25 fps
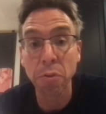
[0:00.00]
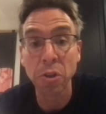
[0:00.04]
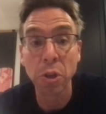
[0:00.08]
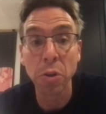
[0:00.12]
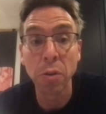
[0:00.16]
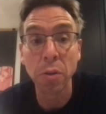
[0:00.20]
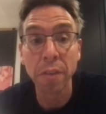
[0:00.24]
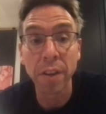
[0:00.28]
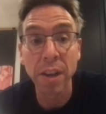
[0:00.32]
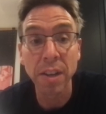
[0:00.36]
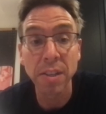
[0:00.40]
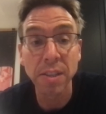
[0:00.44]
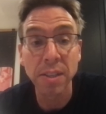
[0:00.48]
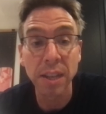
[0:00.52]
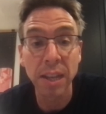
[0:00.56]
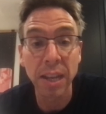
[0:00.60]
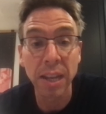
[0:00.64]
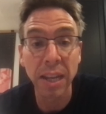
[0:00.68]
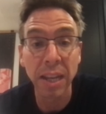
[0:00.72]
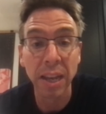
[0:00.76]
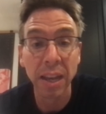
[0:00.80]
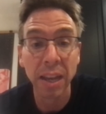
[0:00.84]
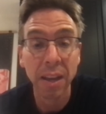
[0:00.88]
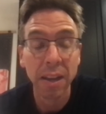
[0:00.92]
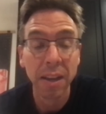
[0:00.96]

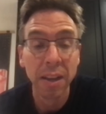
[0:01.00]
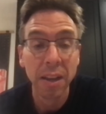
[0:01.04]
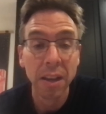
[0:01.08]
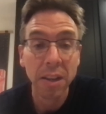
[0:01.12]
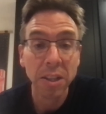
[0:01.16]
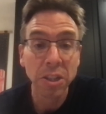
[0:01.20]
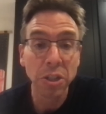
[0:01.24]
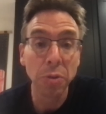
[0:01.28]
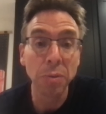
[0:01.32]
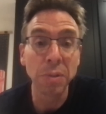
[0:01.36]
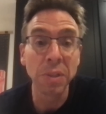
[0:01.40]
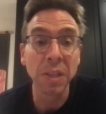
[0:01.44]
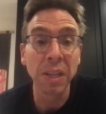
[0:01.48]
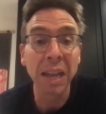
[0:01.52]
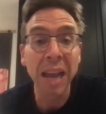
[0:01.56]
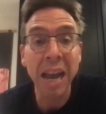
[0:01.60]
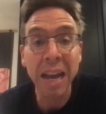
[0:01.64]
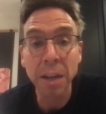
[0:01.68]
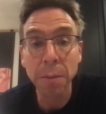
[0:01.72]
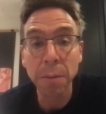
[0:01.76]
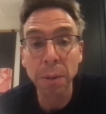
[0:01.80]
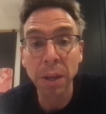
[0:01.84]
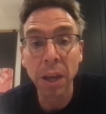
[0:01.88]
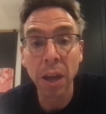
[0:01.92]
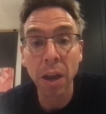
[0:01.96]
University. She was an
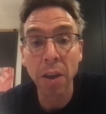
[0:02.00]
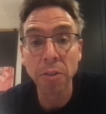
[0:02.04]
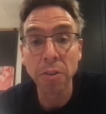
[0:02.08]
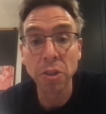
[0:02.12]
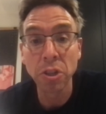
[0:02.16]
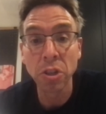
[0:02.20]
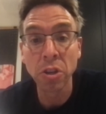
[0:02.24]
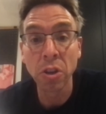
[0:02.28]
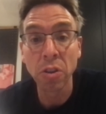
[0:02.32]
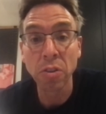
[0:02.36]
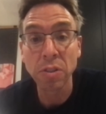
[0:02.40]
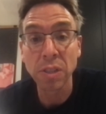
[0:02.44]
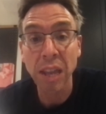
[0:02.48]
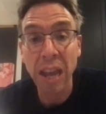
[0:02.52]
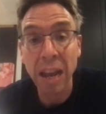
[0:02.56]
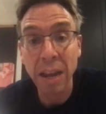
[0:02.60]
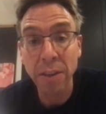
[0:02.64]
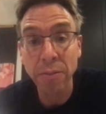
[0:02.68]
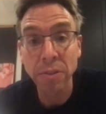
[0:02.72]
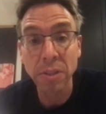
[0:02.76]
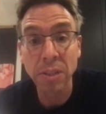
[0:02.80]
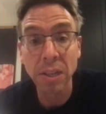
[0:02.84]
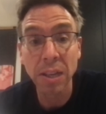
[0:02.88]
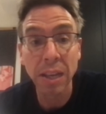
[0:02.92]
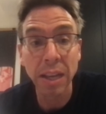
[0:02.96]
academy coach at Notts
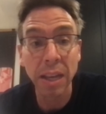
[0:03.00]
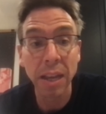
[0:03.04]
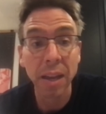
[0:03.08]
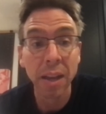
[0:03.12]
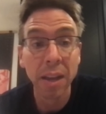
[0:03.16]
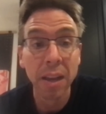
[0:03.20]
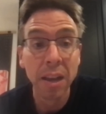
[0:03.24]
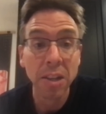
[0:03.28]
County.